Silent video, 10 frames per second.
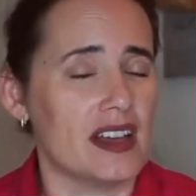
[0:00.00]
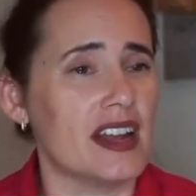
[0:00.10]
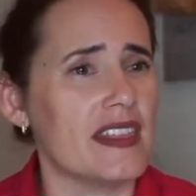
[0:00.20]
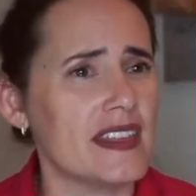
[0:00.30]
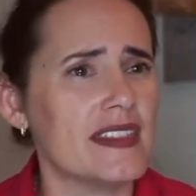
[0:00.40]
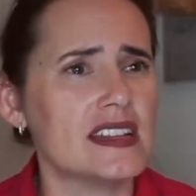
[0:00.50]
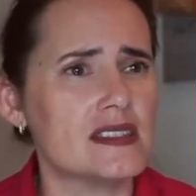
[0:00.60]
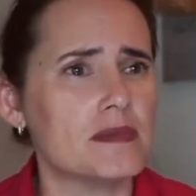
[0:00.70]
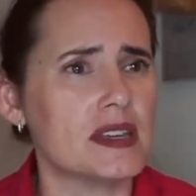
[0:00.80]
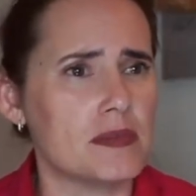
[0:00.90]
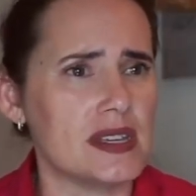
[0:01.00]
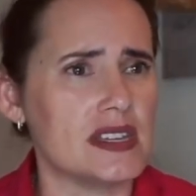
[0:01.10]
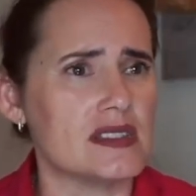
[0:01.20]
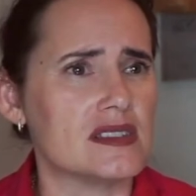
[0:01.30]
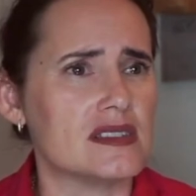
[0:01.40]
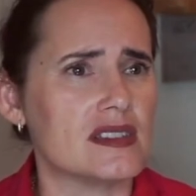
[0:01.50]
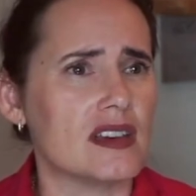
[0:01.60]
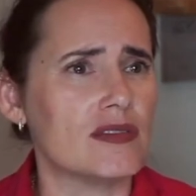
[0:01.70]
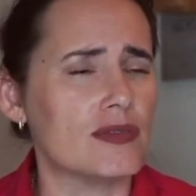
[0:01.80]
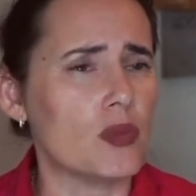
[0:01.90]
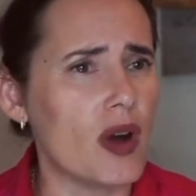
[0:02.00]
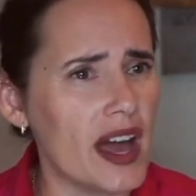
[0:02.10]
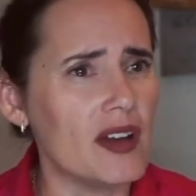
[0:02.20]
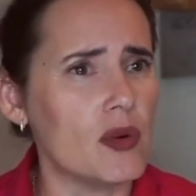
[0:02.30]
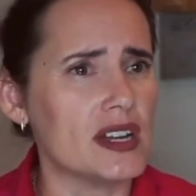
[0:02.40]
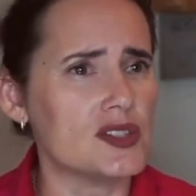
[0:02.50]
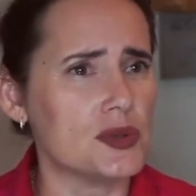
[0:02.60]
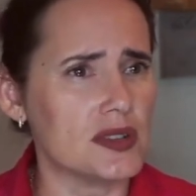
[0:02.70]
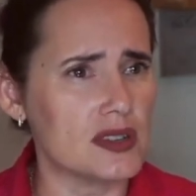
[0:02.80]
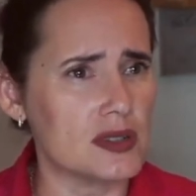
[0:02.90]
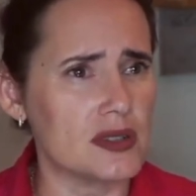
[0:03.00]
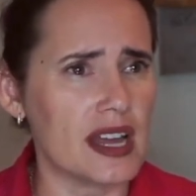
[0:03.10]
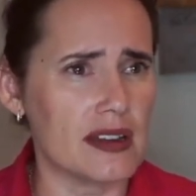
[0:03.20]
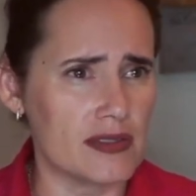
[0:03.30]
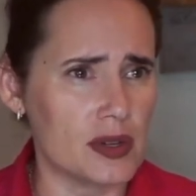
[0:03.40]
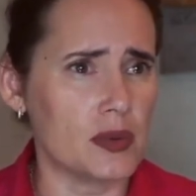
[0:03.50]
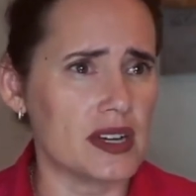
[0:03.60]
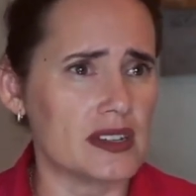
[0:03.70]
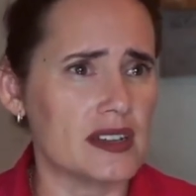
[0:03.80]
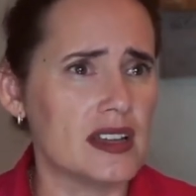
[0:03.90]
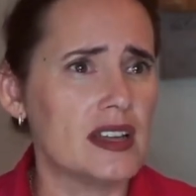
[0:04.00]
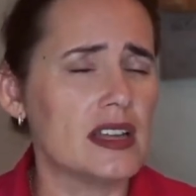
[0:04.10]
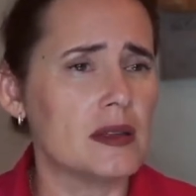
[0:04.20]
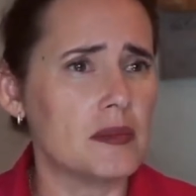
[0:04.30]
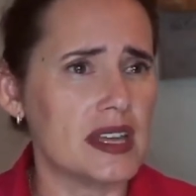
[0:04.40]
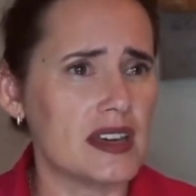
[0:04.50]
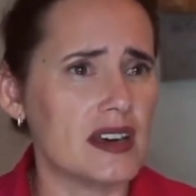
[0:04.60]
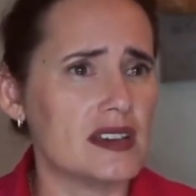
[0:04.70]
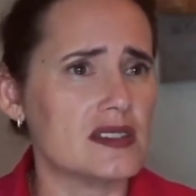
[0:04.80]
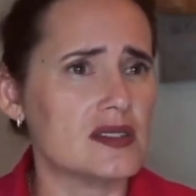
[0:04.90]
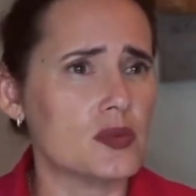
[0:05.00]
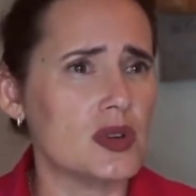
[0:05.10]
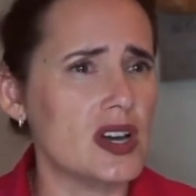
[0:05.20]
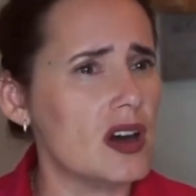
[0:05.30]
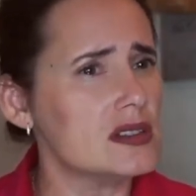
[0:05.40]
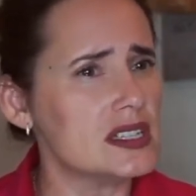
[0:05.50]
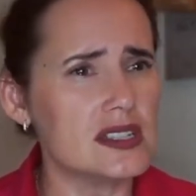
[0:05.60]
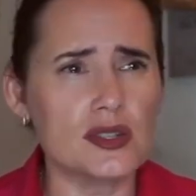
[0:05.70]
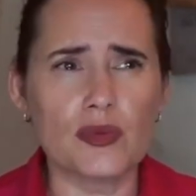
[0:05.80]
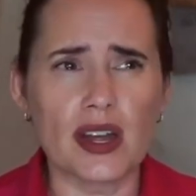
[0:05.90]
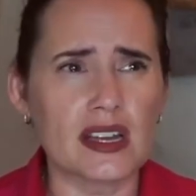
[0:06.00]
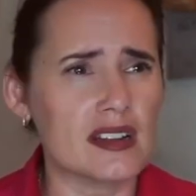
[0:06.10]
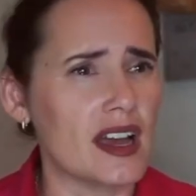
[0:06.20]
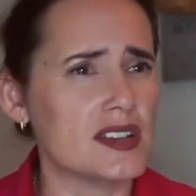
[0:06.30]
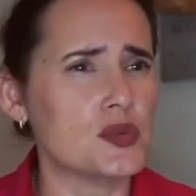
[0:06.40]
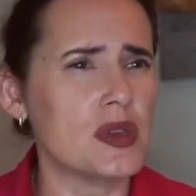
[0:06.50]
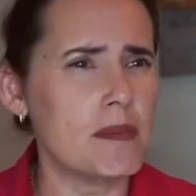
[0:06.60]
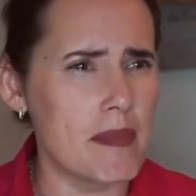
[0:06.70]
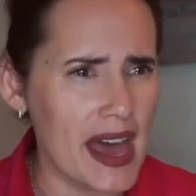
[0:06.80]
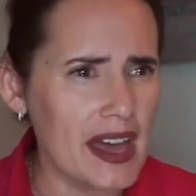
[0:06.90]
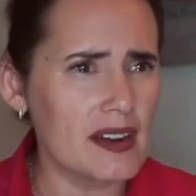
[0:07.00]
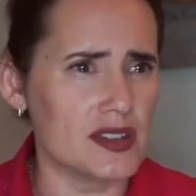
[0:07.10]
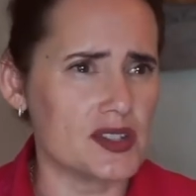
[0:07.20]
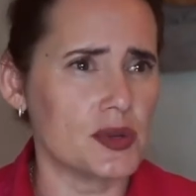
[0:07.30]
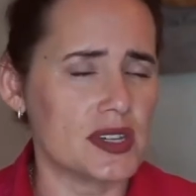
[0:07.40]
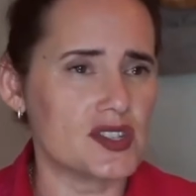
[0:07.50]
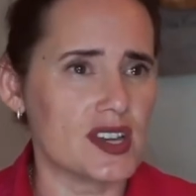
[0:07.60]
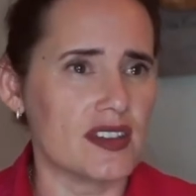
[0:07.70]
And I think that's a big piece of why I wanted to include everyone, because we all need to recognize we matter to each